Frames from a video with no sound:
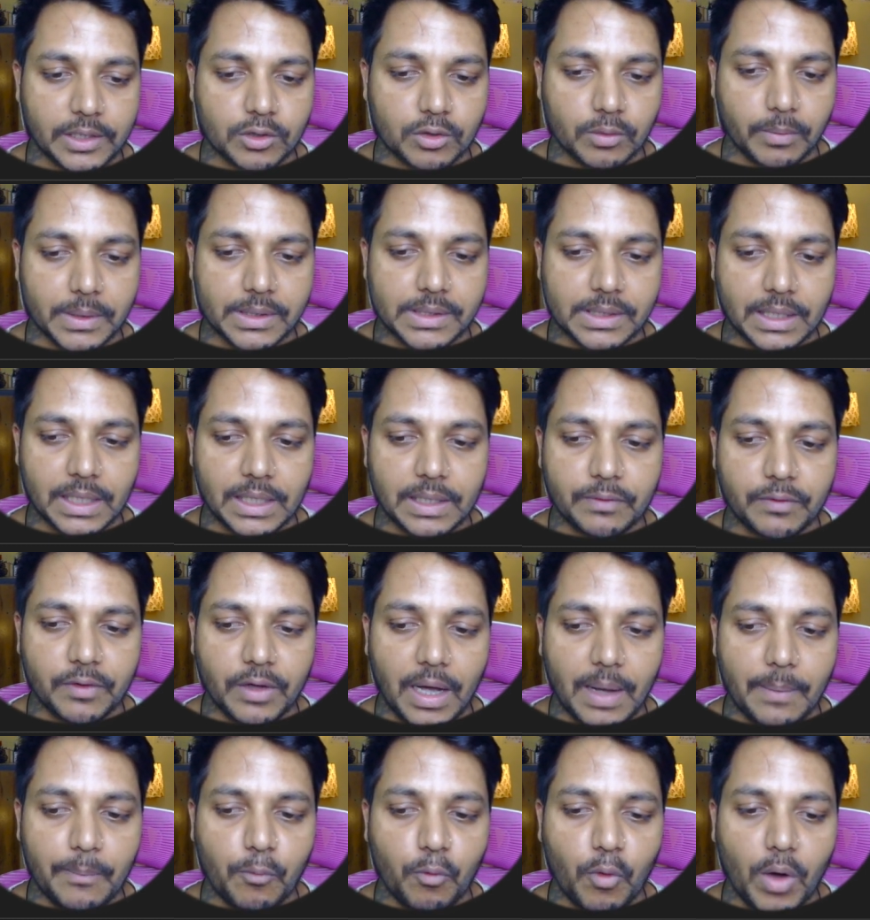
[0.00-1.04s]
So basically if you
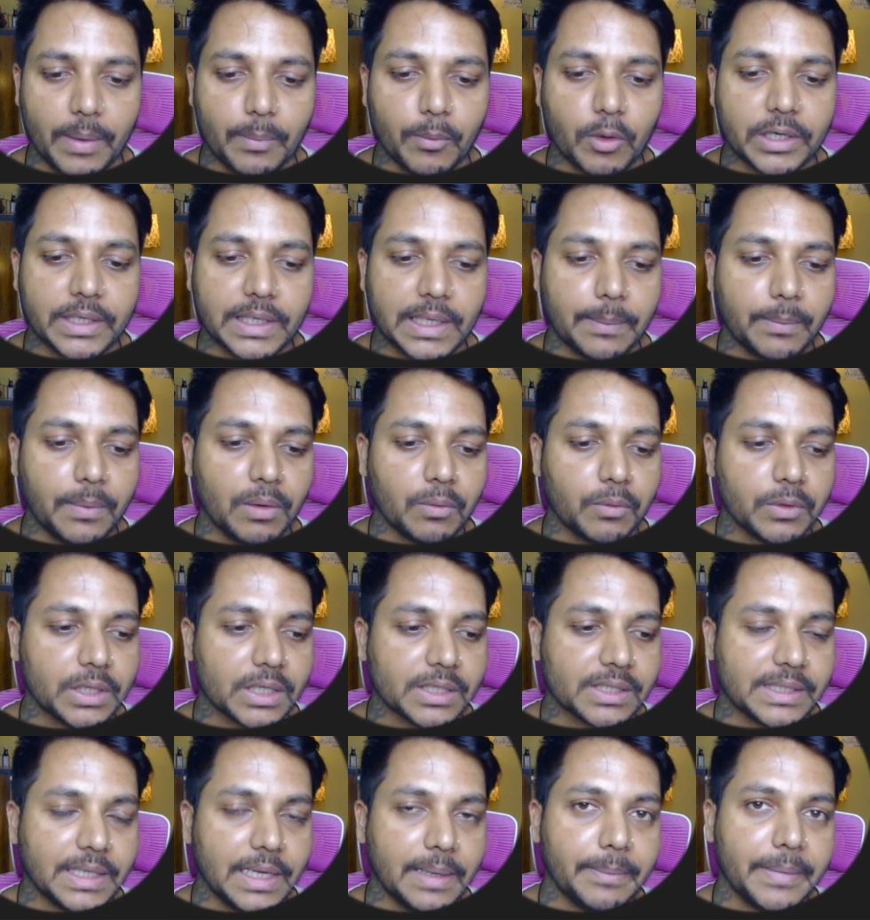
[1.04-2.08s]
have one more table with the
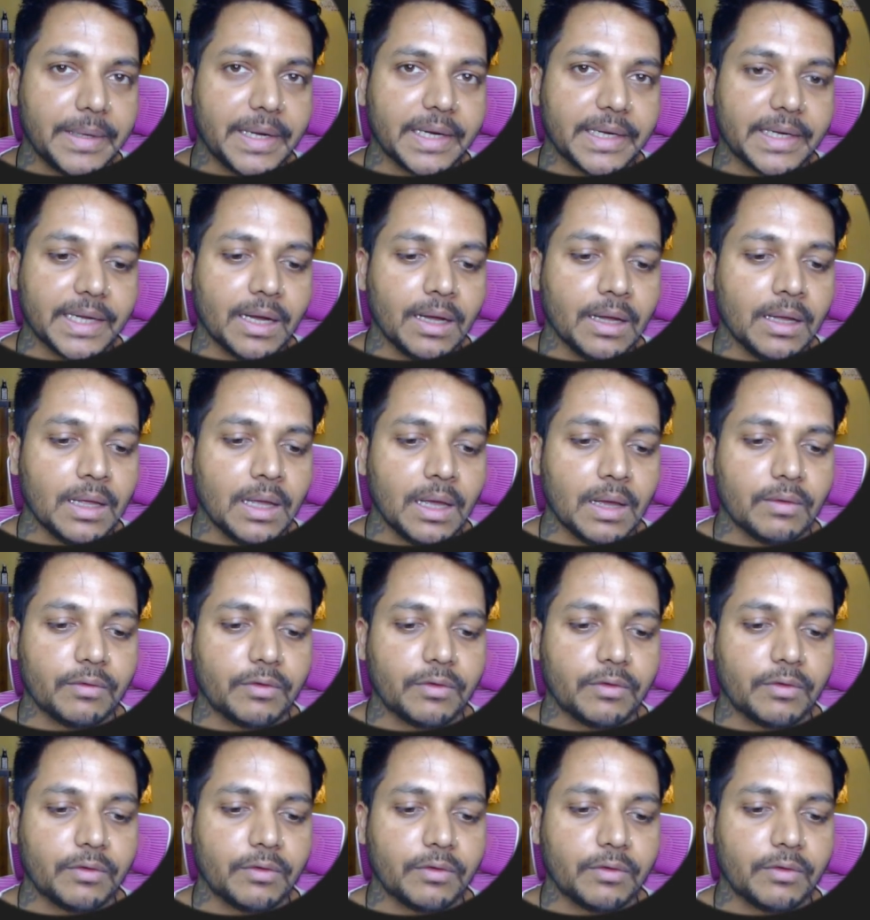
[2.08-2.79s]
same data,